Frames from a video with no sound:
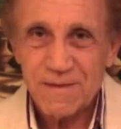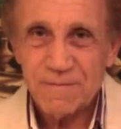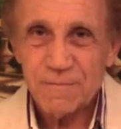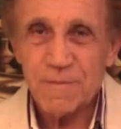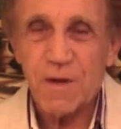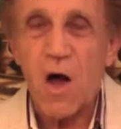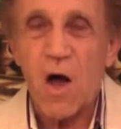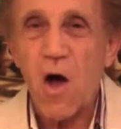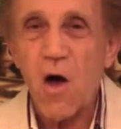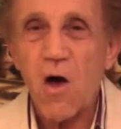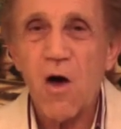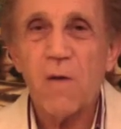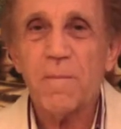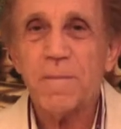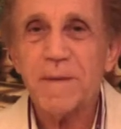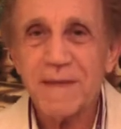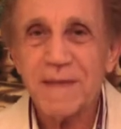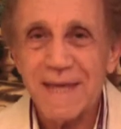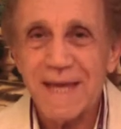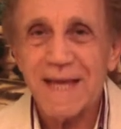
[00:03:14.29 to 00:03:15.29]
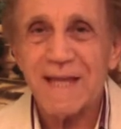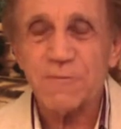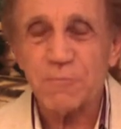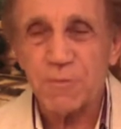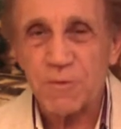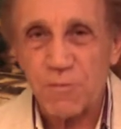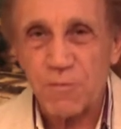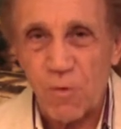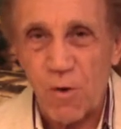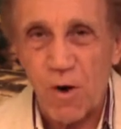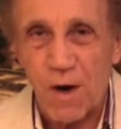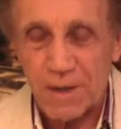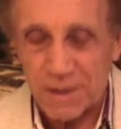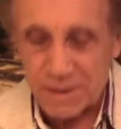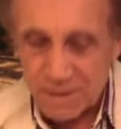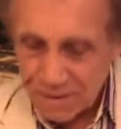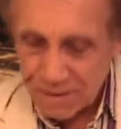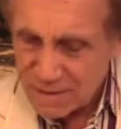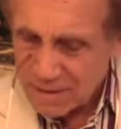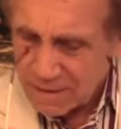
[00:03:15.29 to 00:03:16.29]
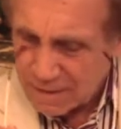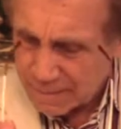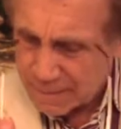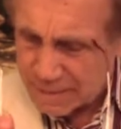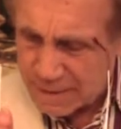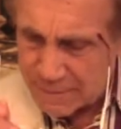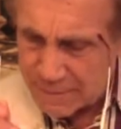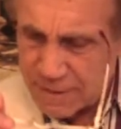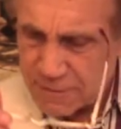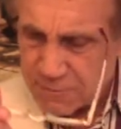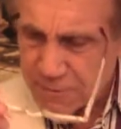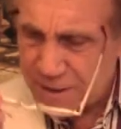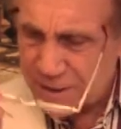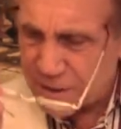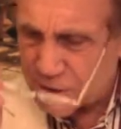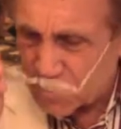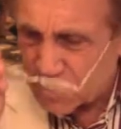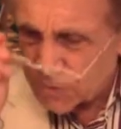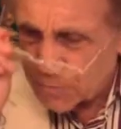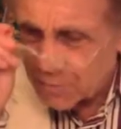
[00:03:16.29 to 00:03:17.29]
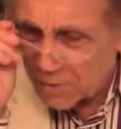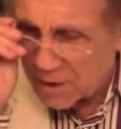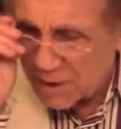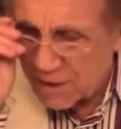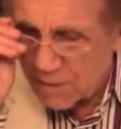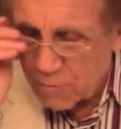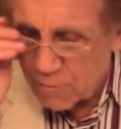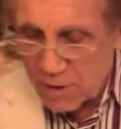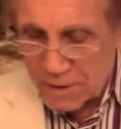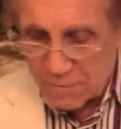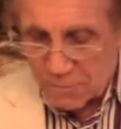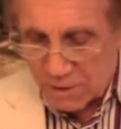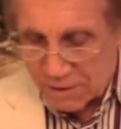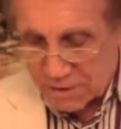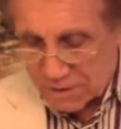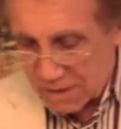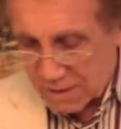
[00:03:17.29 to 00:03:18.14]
It all begins with water. But let me read you what